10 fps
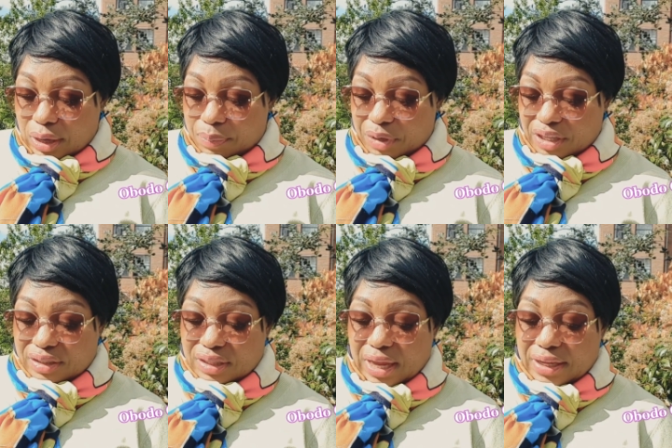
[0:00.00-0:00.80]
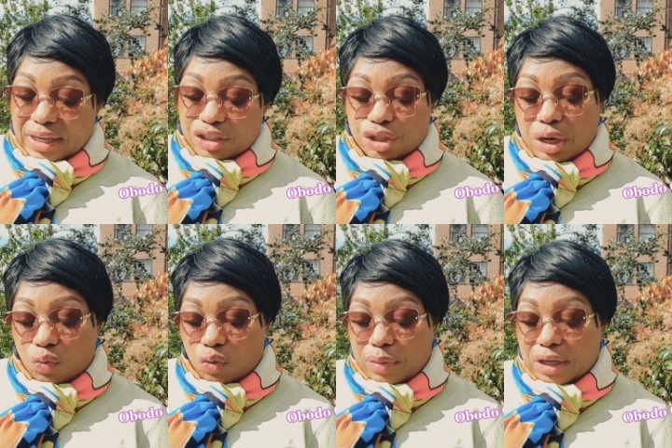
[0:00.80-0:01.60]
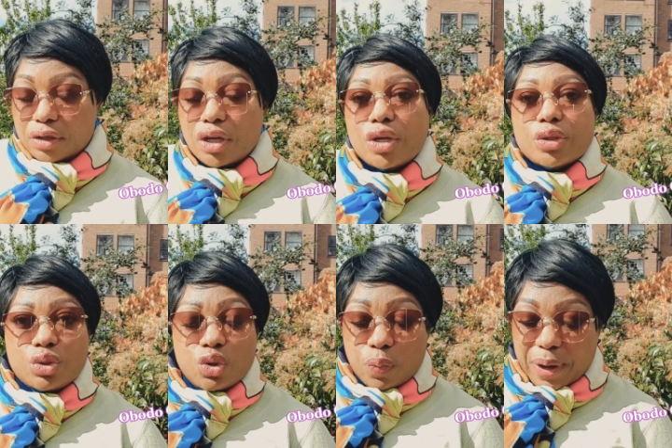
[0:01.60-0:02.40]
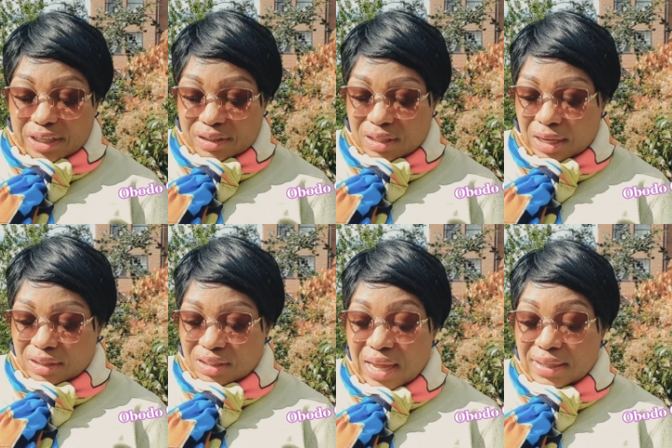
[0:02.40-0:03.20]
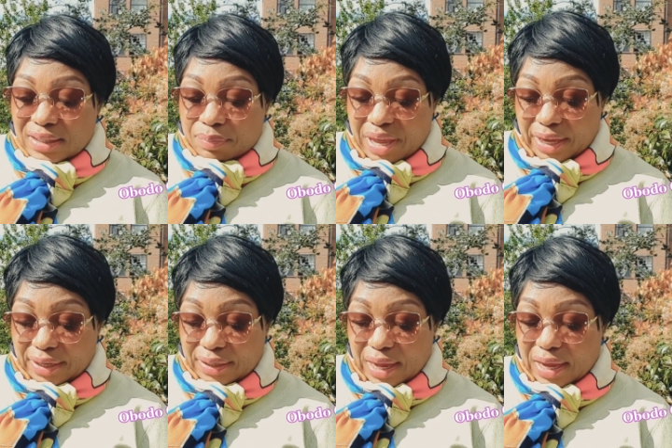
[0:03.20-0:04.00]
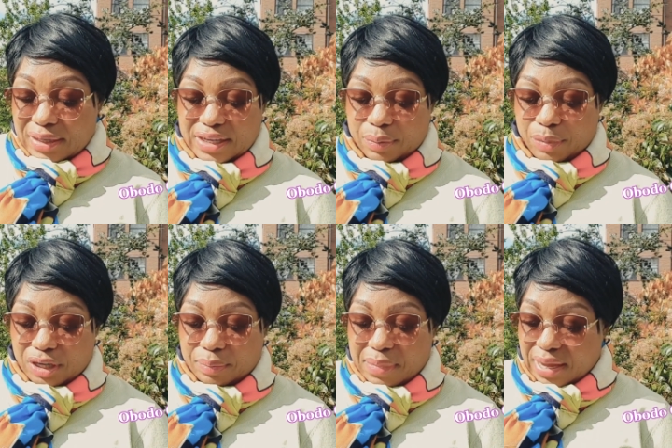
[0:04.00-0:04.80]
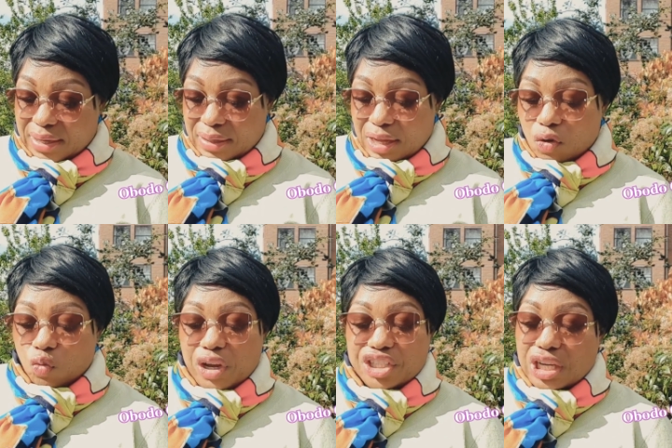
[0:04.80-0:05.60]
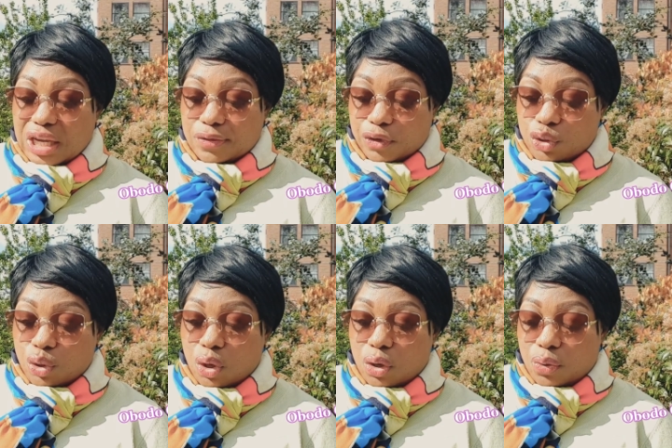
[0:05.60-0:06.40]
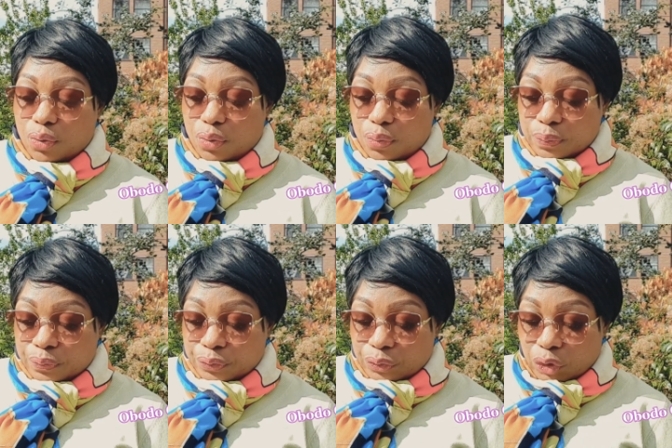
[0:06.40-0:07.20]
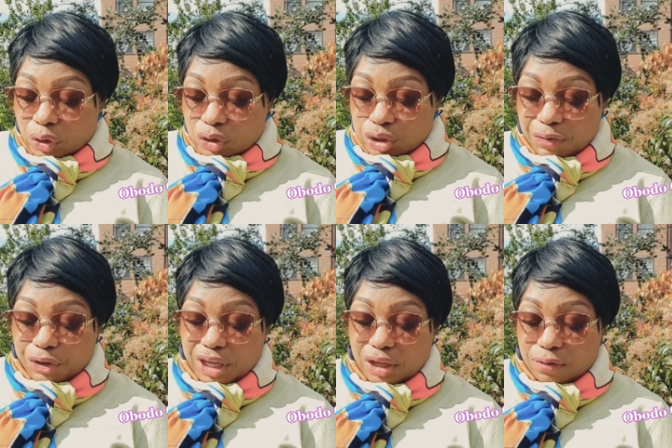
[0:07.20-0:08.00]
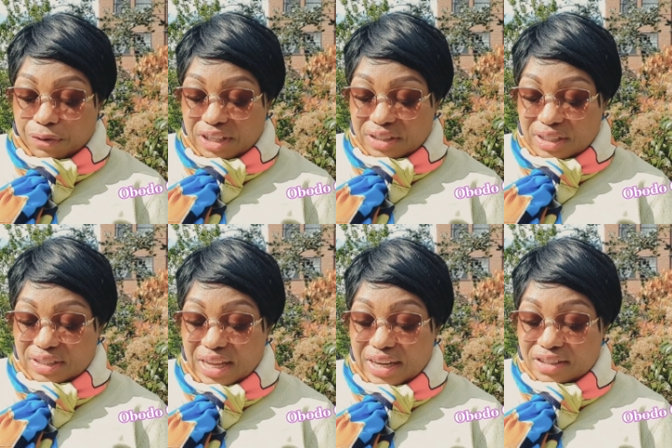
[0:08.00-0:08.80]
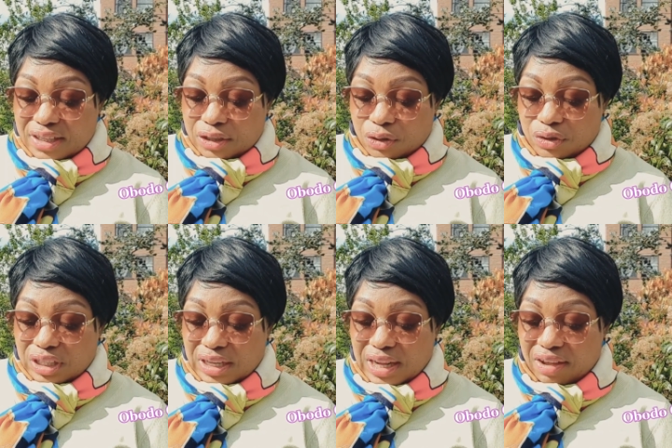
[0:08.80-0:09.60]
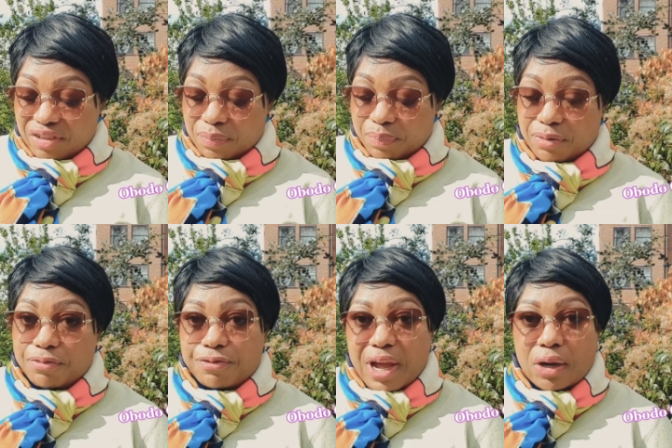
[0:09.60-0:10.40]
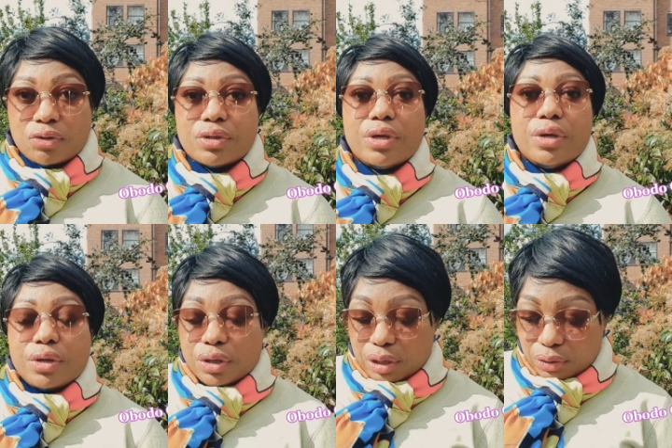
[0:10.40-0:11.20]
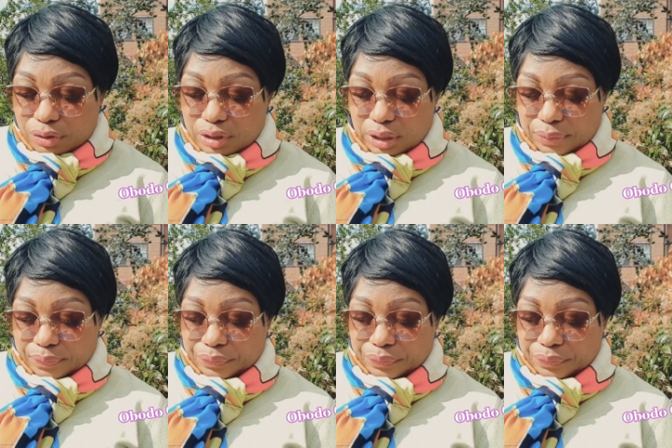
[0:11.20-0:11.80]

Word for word: Minister, a Nigerian woman, 2 Pakistani men and a Yemeni man were charged for drug trafficking offenses and executed, having been found guilty.